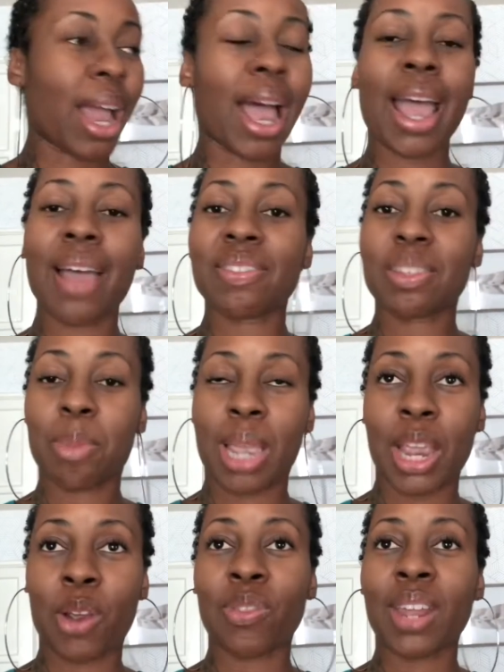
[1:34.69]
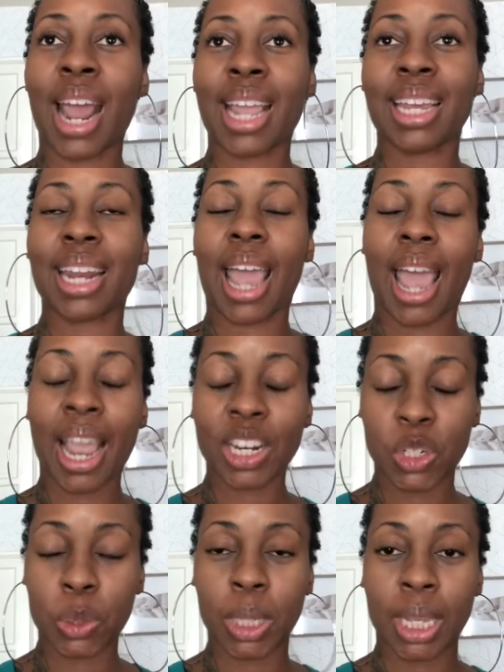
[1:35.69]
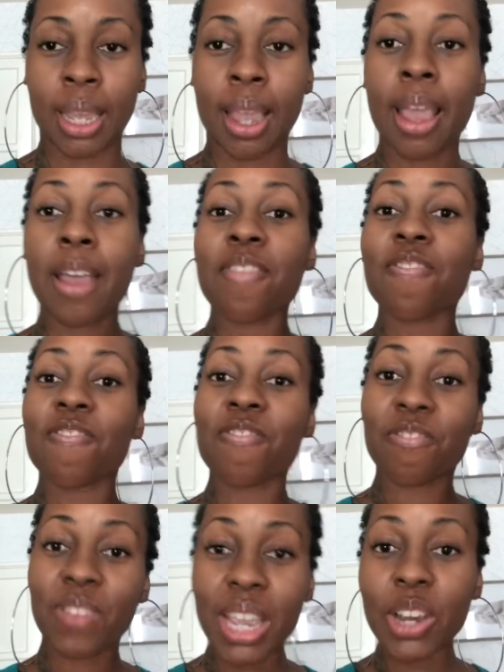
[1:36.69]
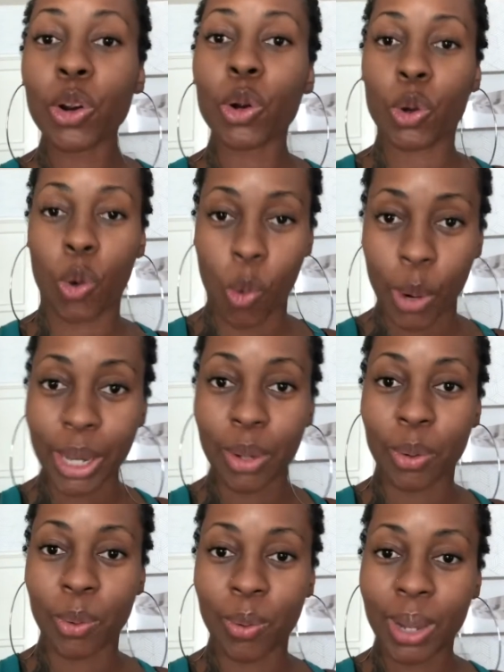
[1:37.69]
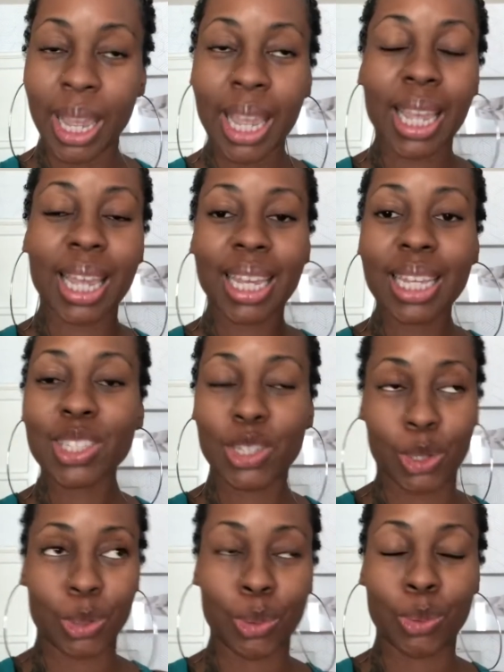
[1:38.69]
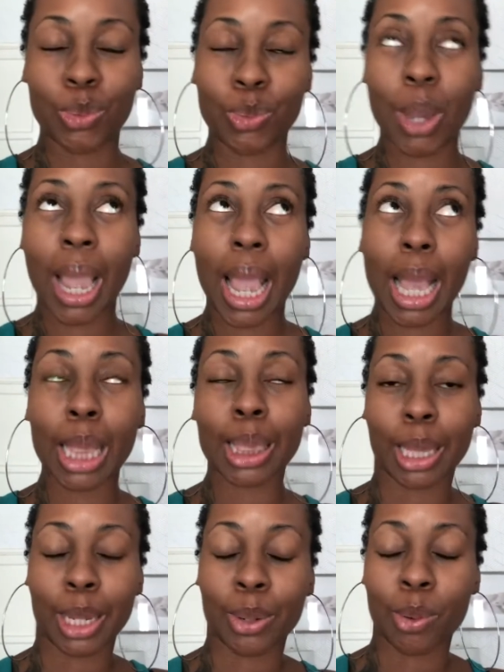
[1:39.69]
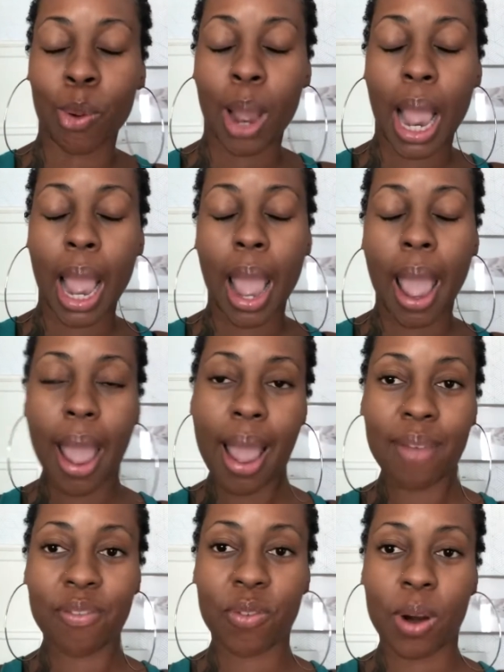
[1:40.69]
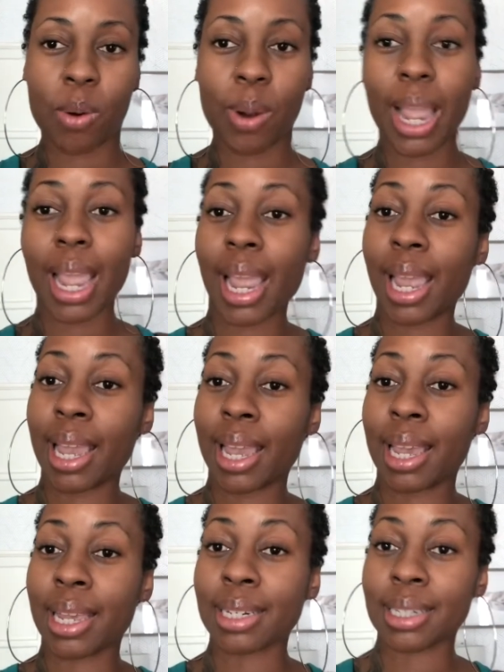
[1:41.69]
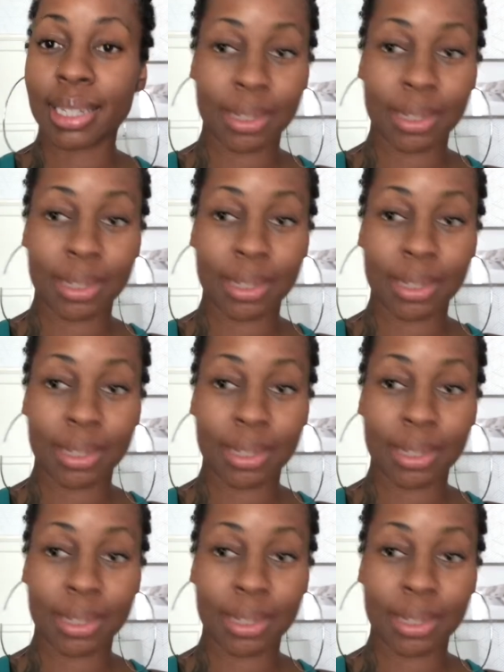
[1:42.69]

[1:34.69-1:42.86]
I have some hair that I can actually finger coil into a little afro. And